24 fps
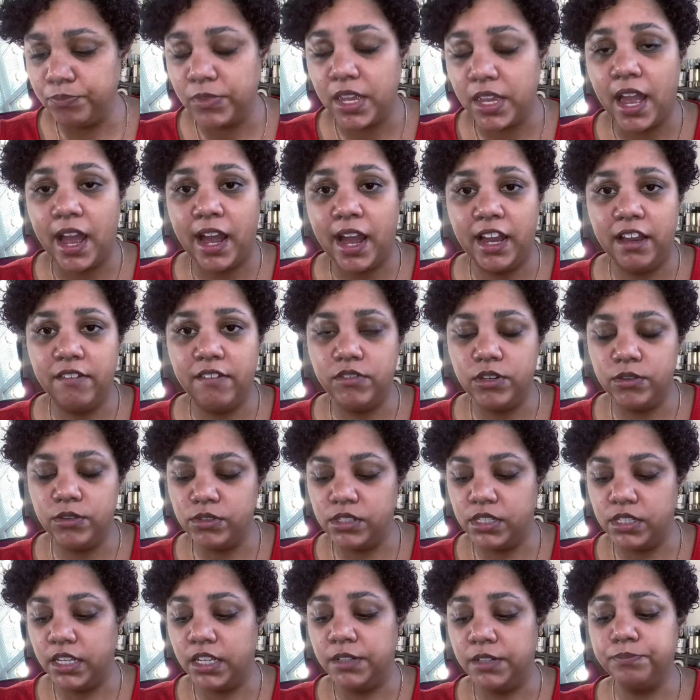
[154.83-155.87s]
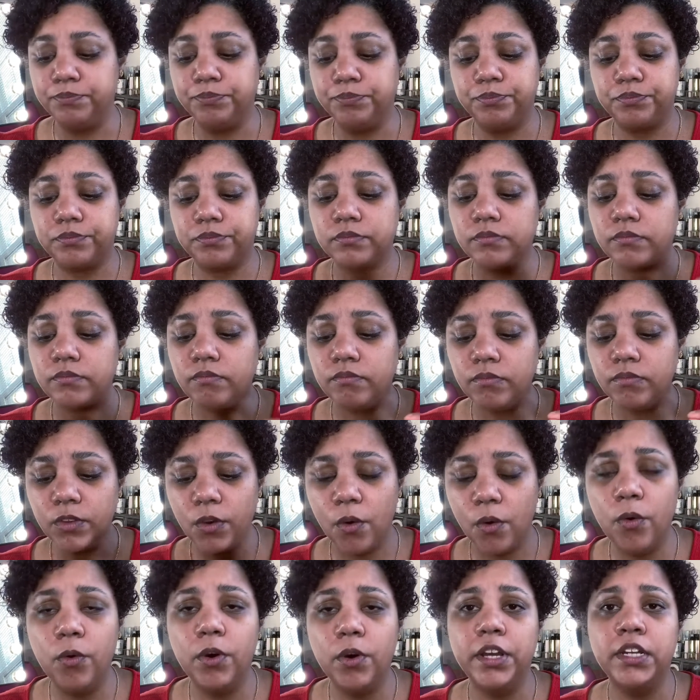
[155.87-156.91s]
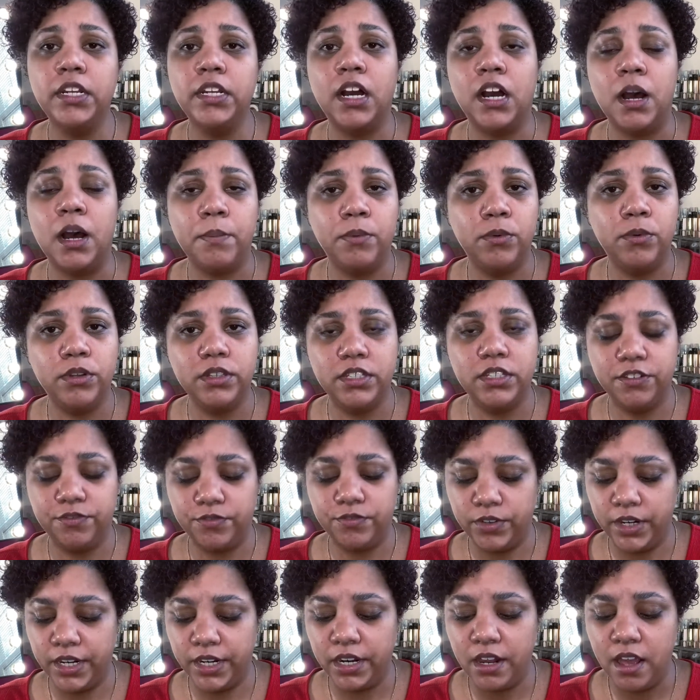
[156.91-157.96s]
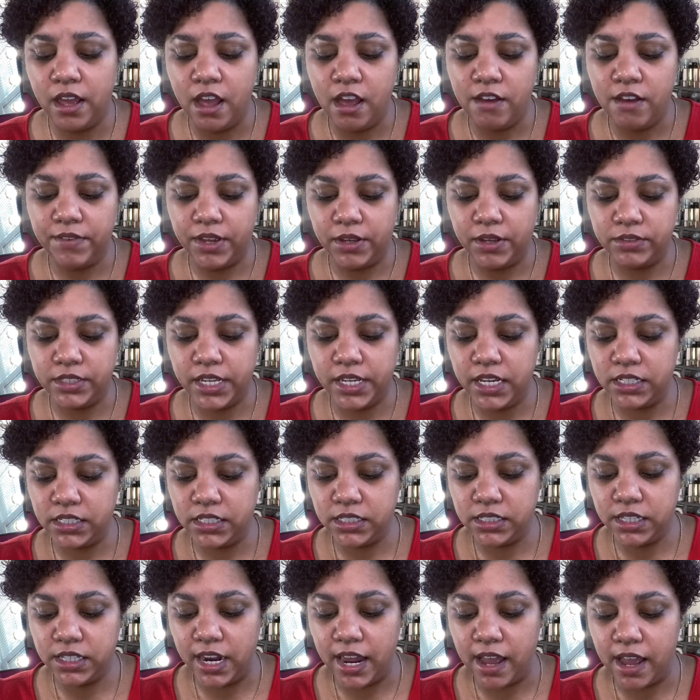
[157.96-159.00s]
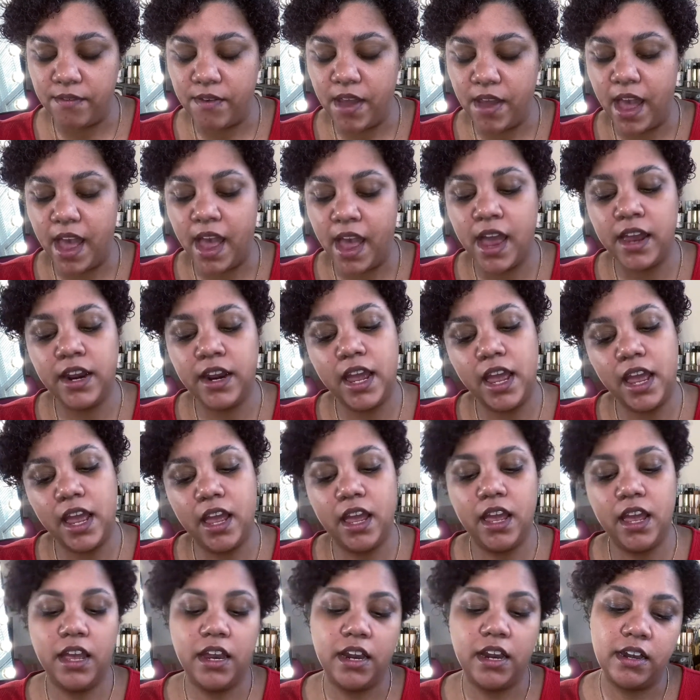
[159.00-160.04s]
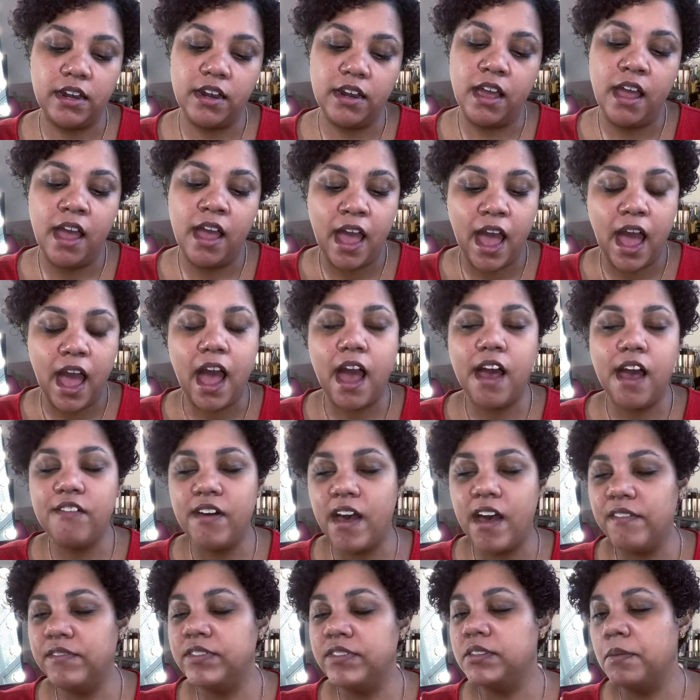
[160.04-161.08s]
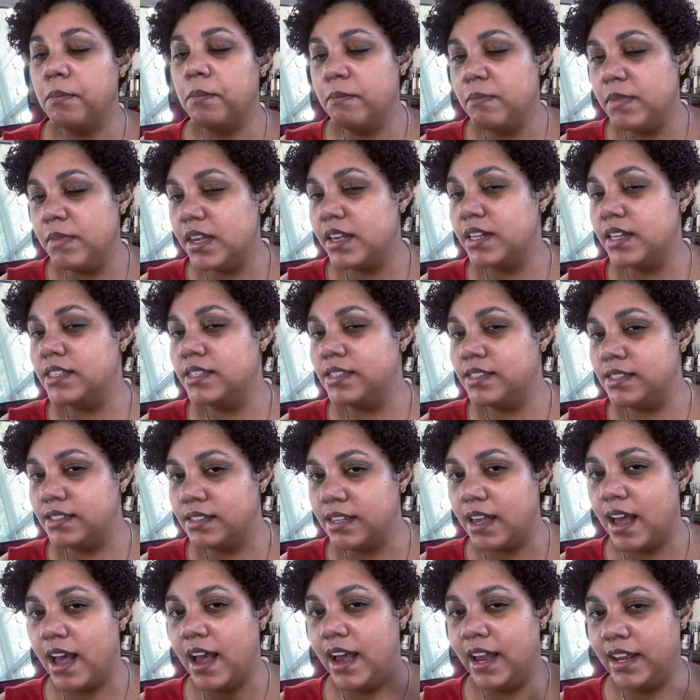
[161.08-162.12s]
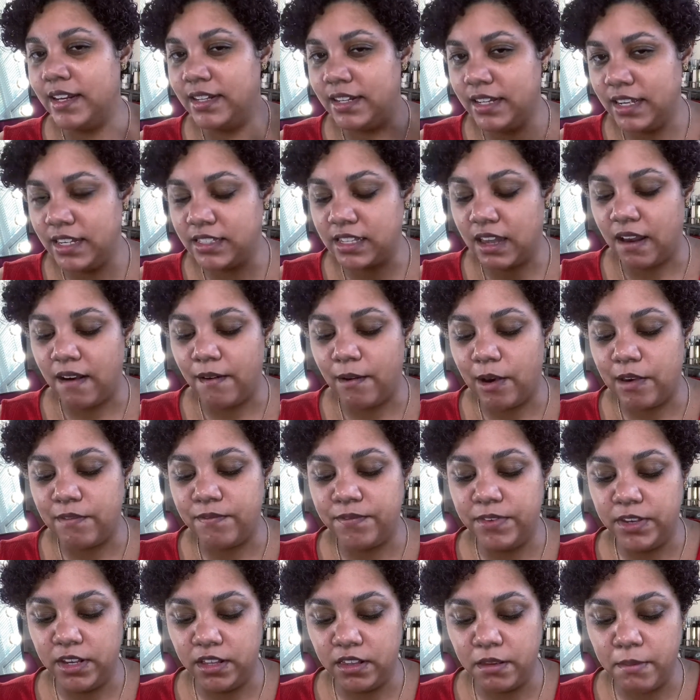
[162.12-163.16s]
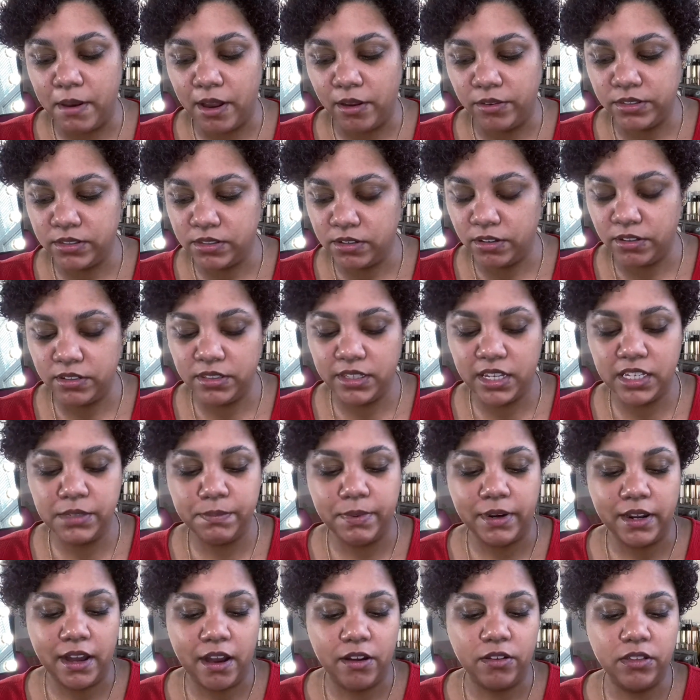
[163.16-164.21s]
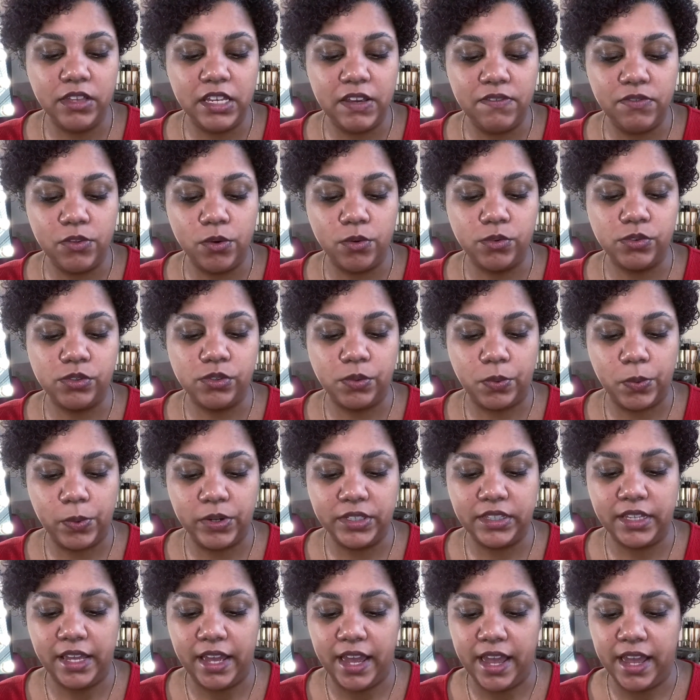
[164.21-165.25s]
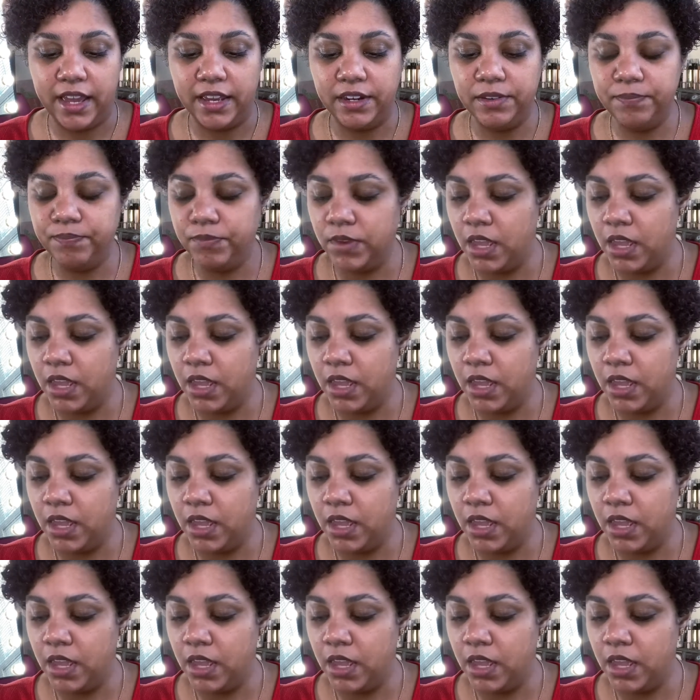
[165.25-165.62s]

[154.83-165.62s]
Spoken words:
I've used it on a couple of different foundations that I've had, and I've had some mixed ideas of how I feel about certain things, but I'll leave those toward the end.